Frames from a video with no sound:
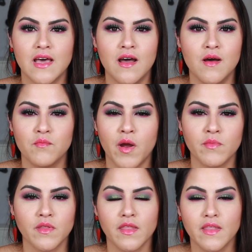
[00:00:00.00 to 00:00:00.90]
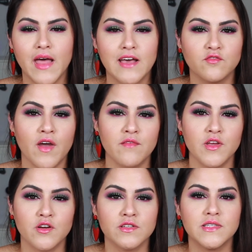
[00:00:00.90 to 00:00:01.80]
probably the last 5
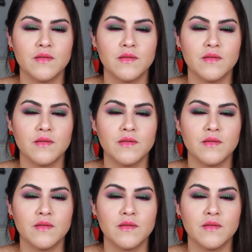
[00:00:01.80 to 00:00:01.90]
years